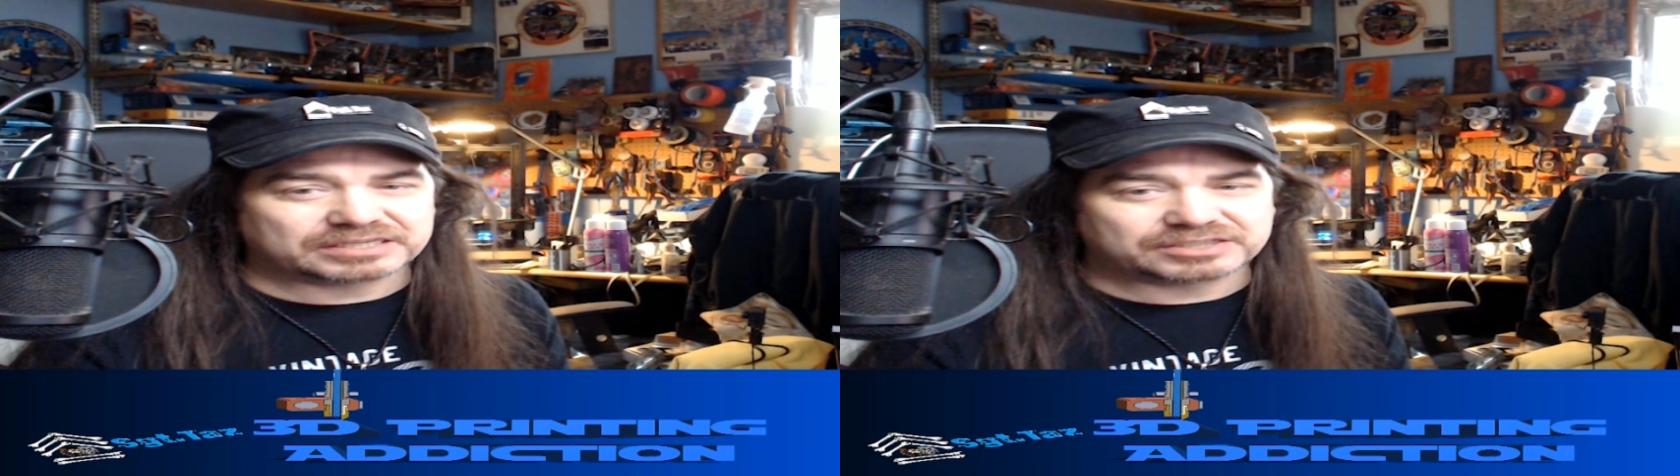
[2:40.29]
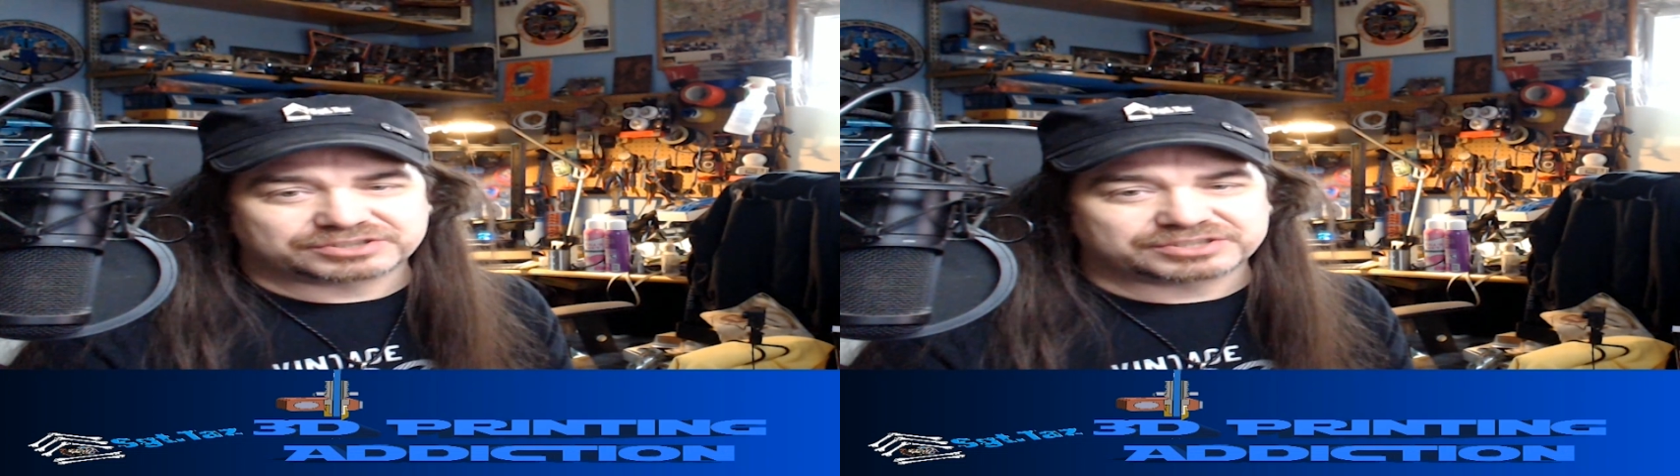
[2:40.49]

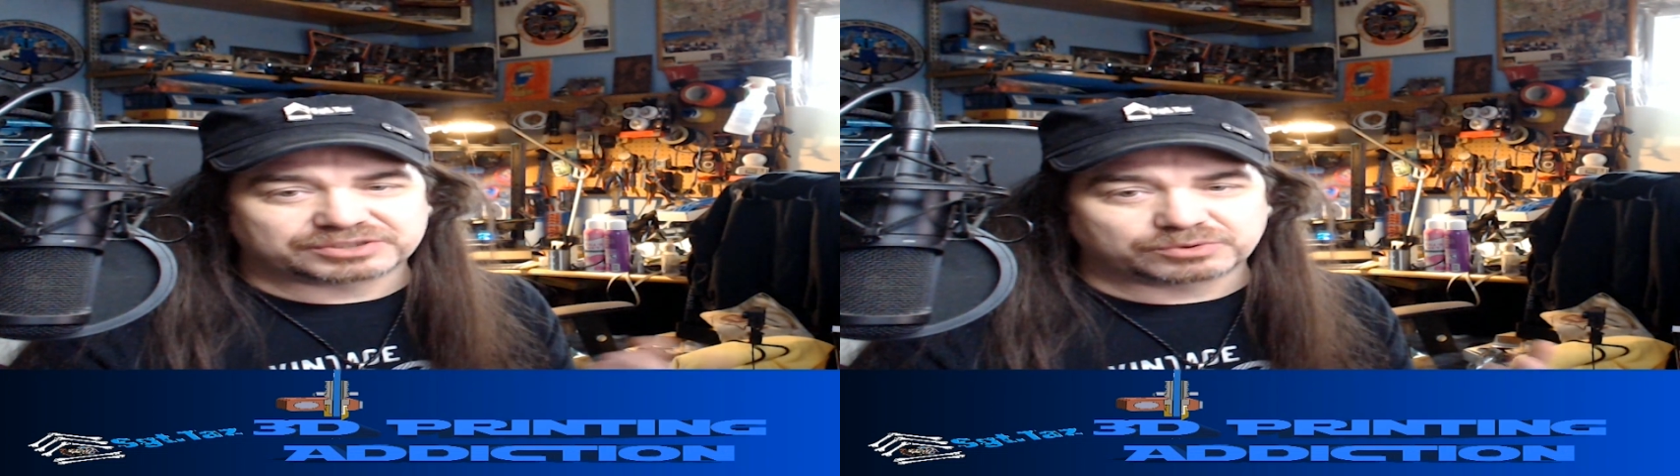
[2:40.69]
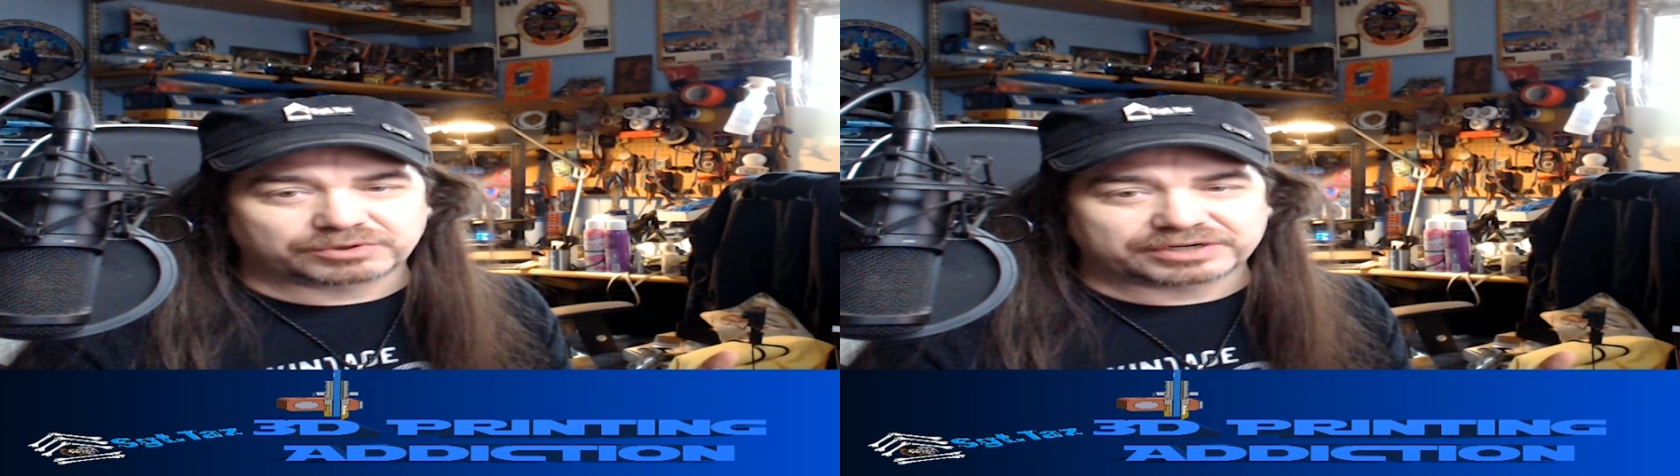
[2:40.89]
It just
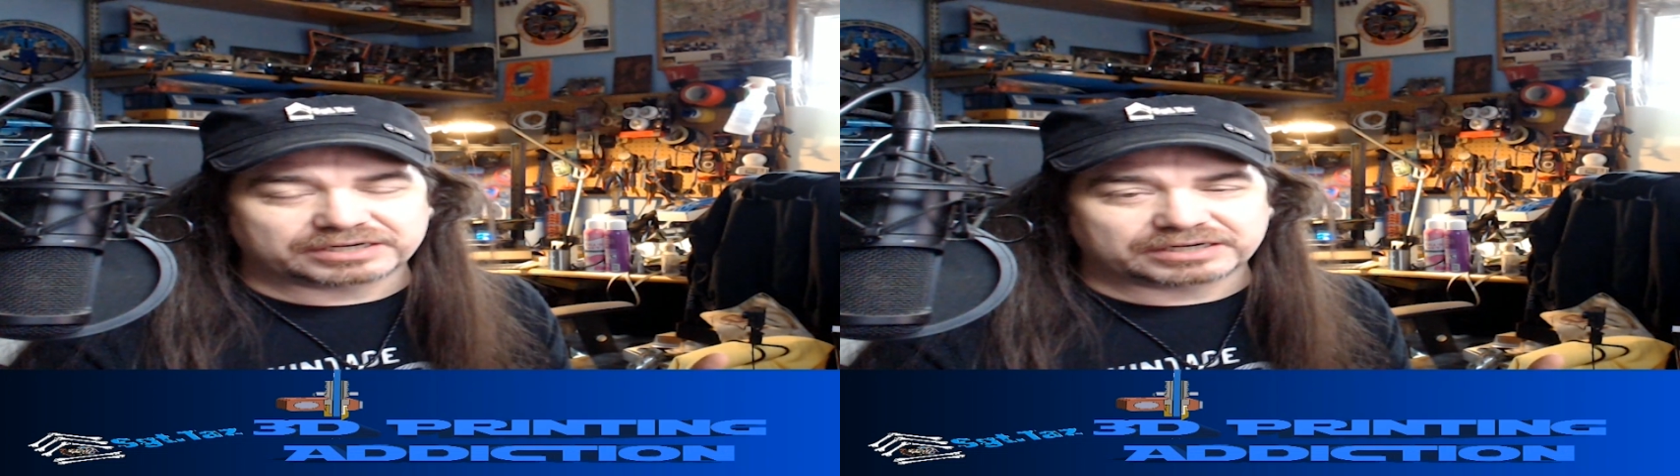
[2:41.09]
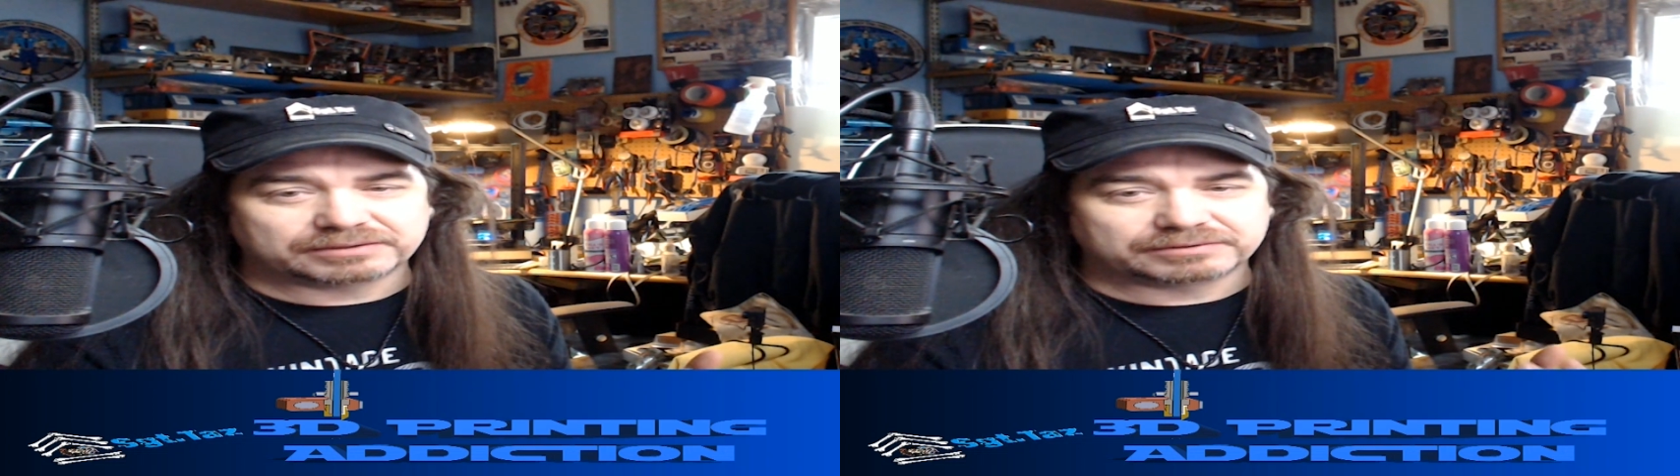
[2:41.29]
ignored it
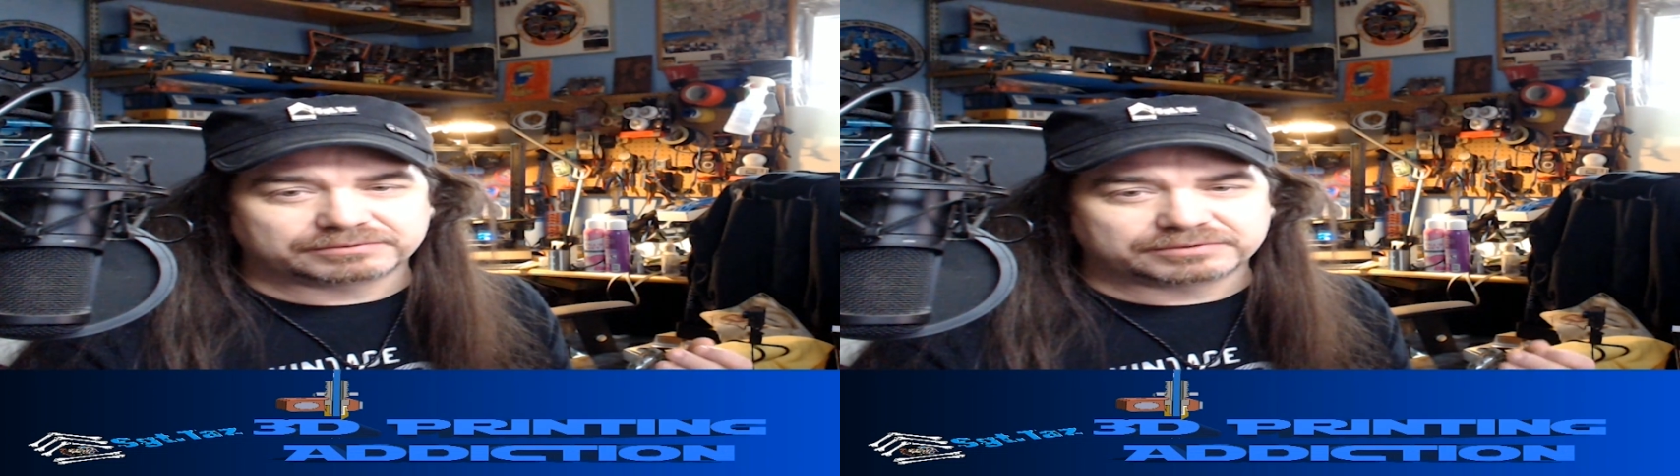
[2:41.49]
and